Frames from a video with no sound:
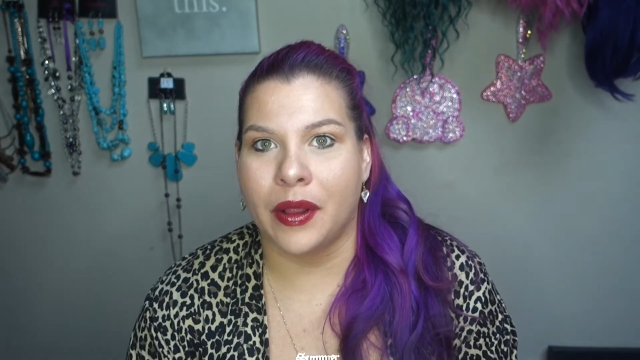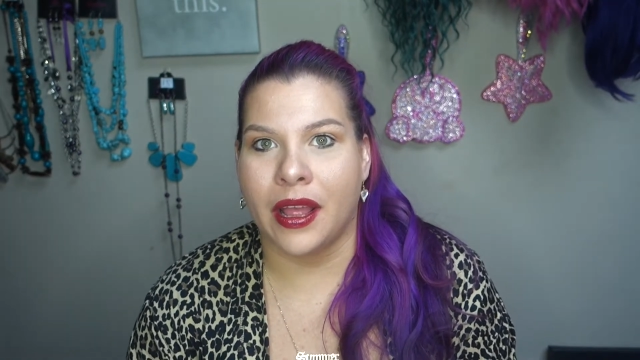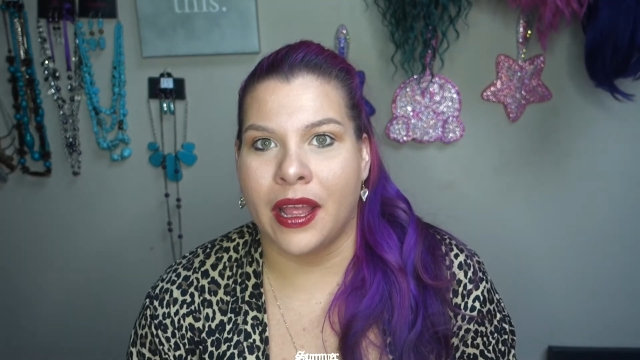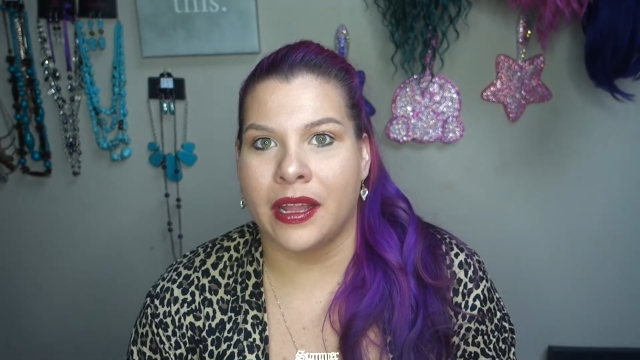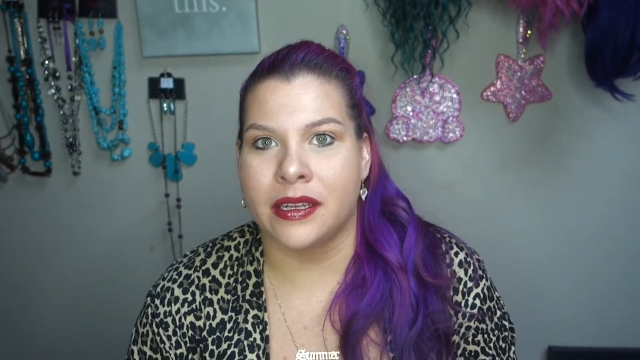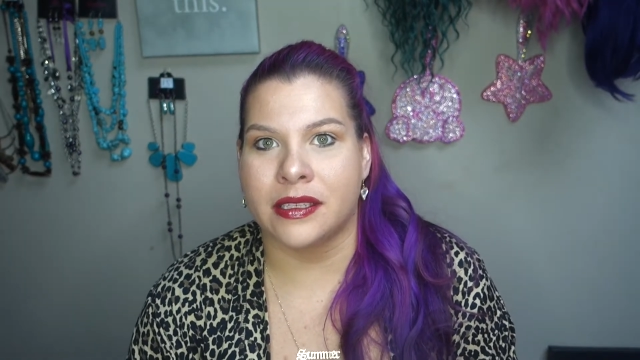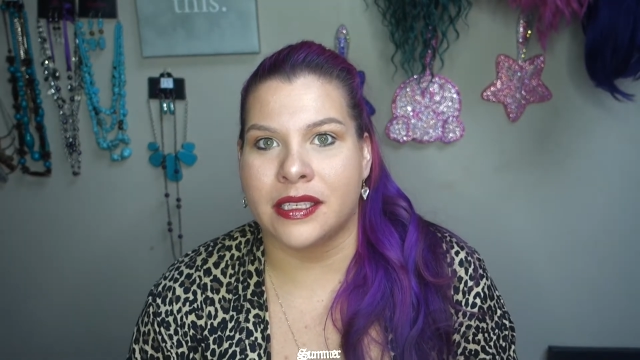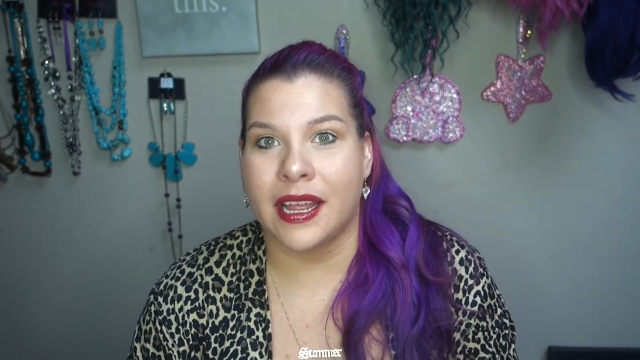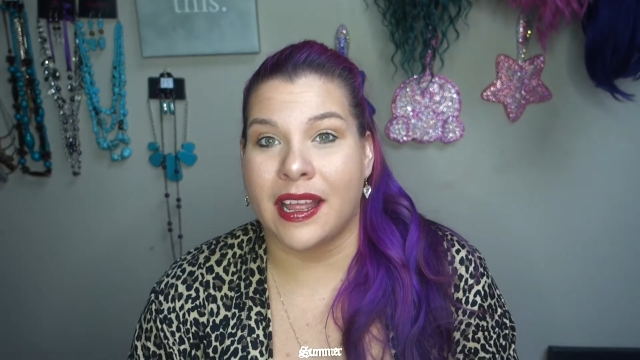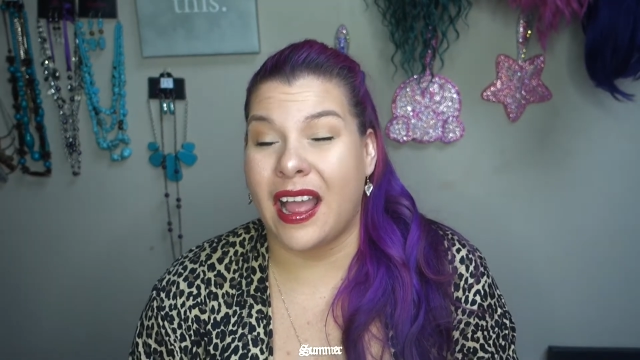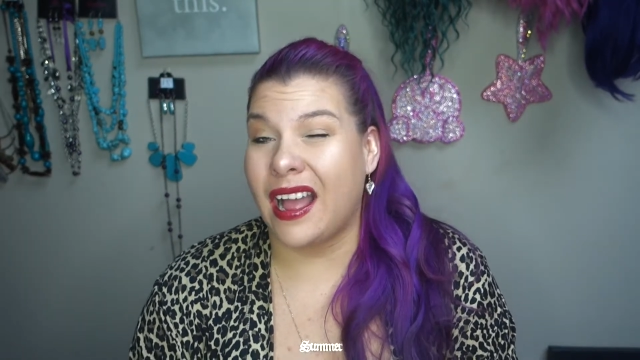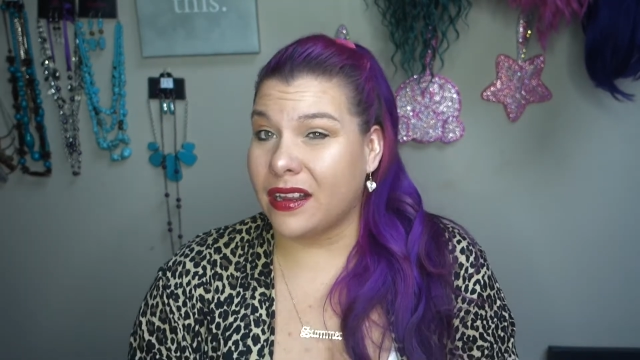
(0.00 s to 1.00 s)
and
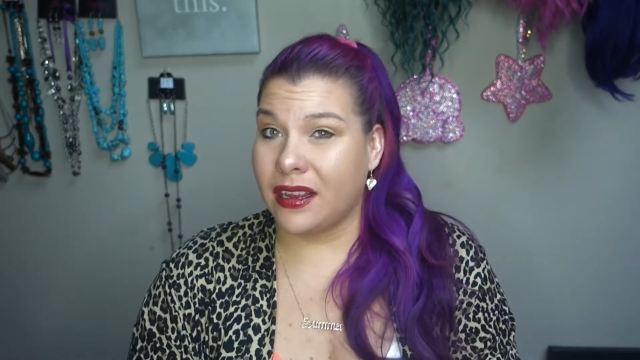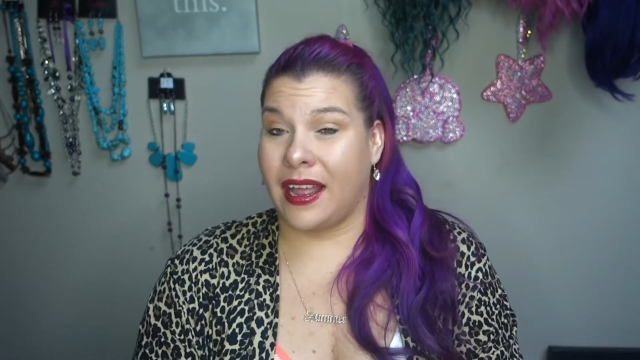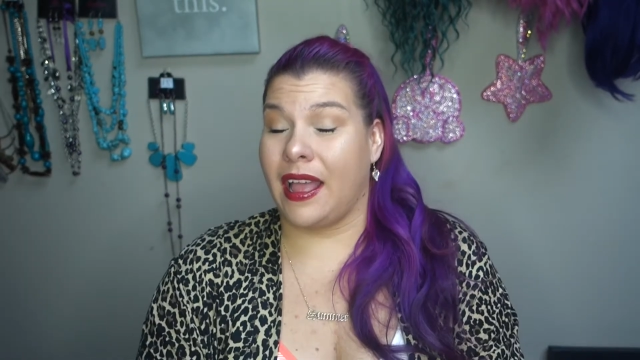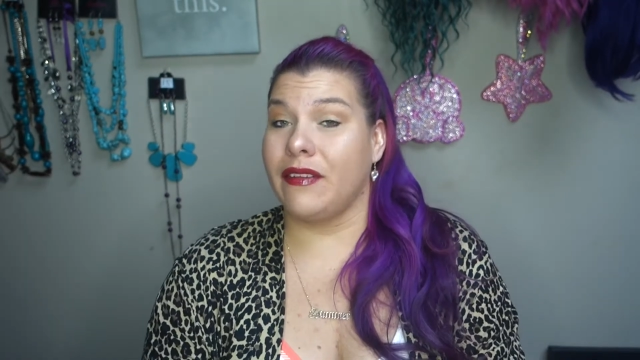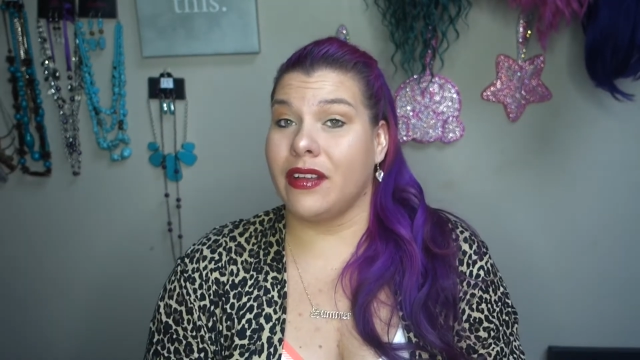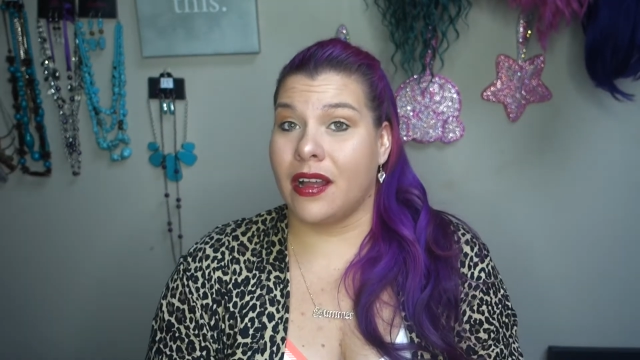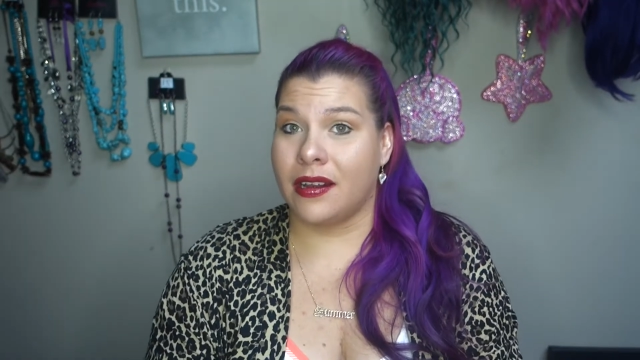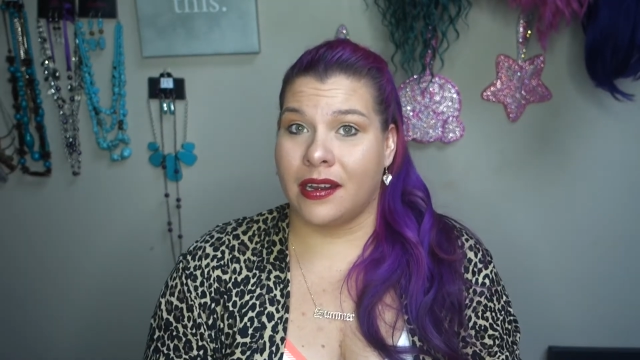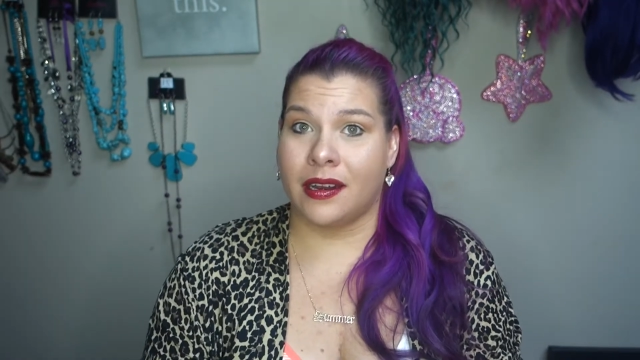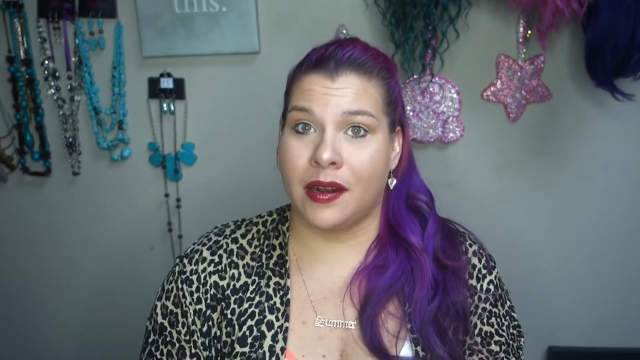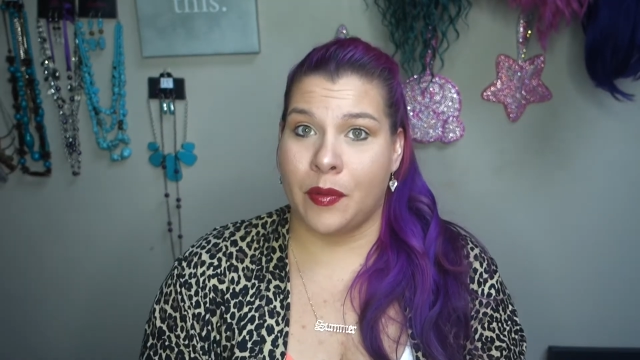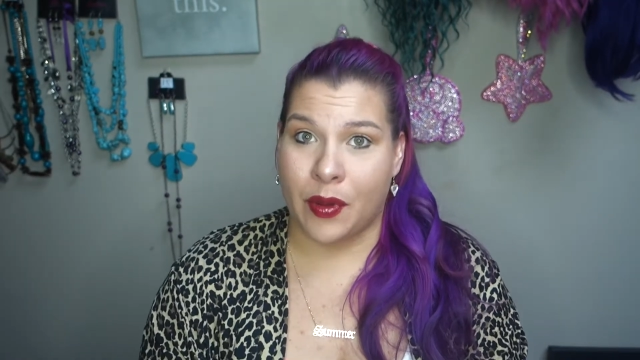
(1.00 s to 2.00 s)
I haven't gotten
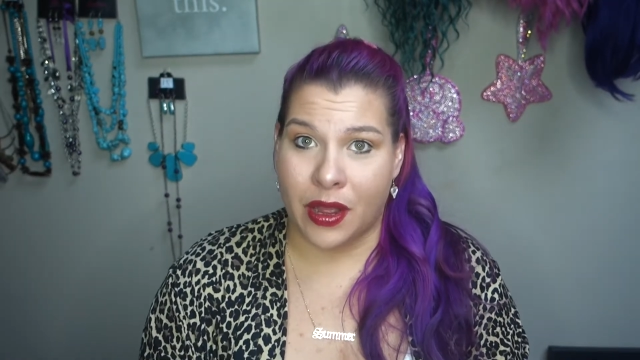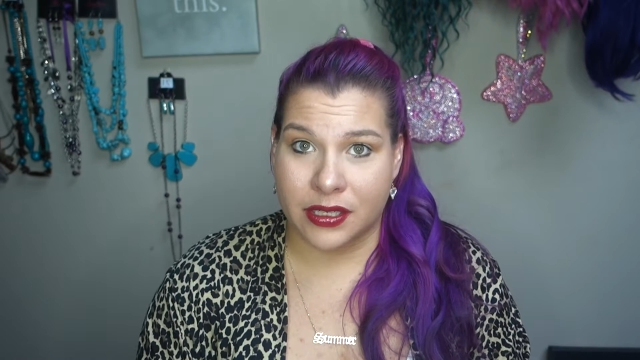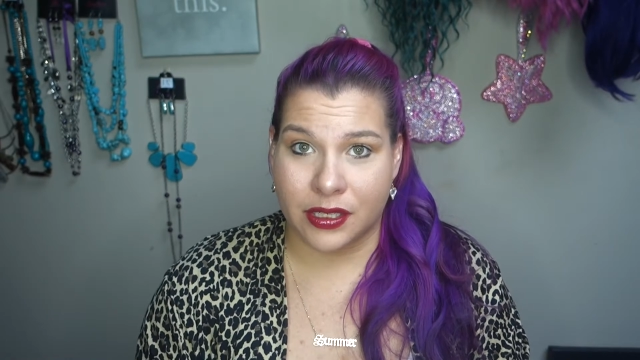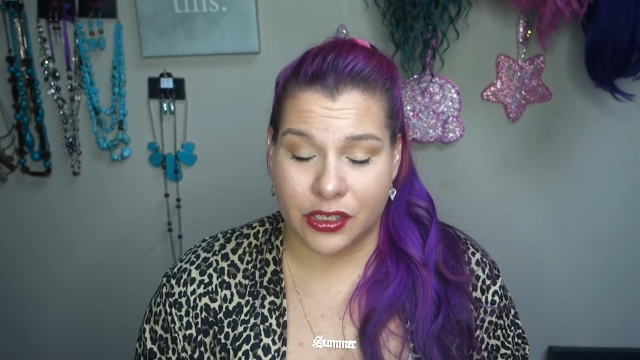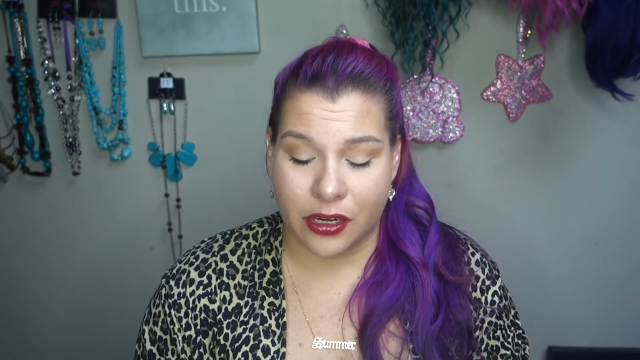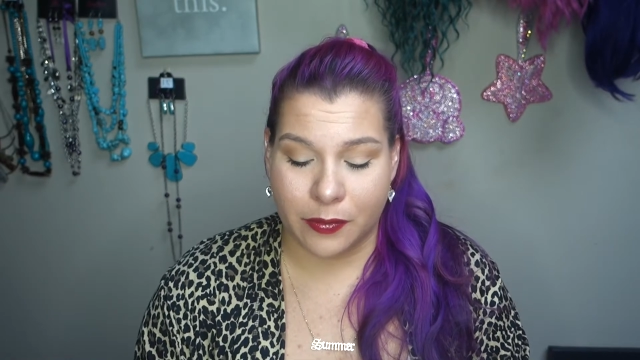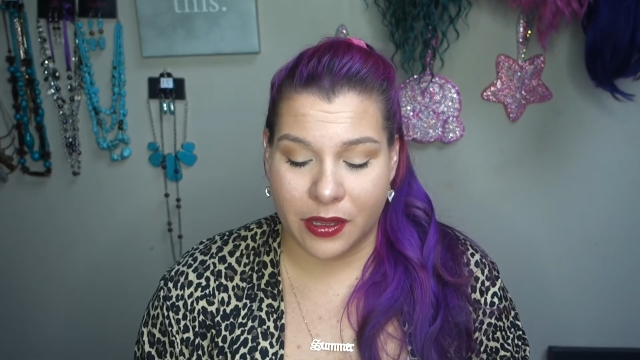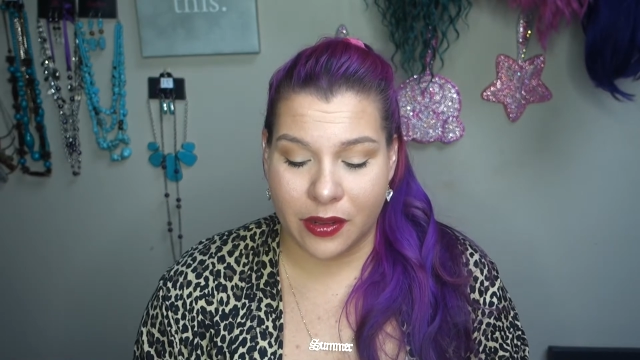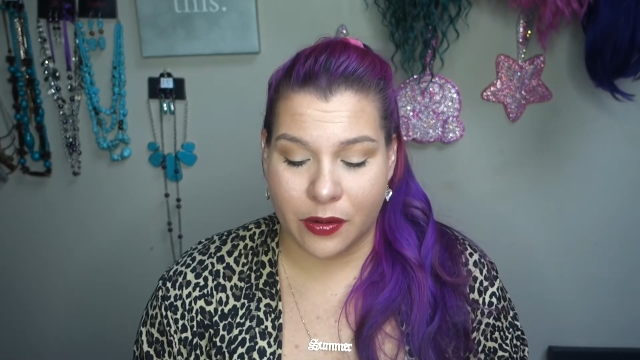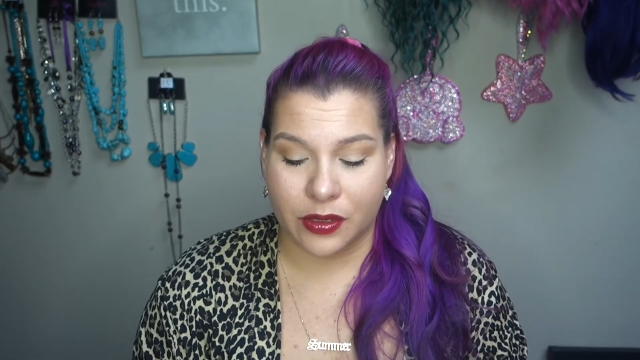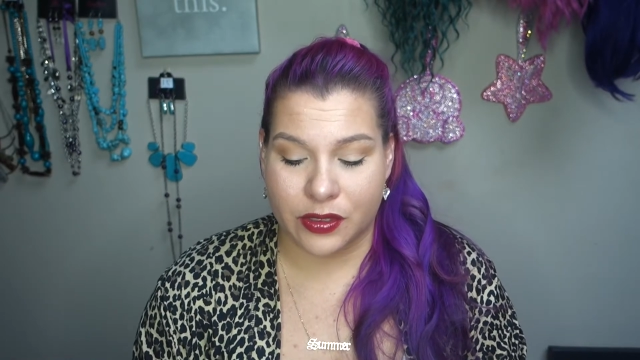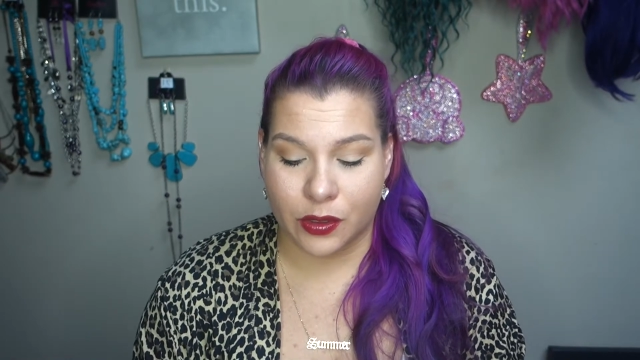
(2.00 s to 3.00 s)
it in a Boxycharm yet.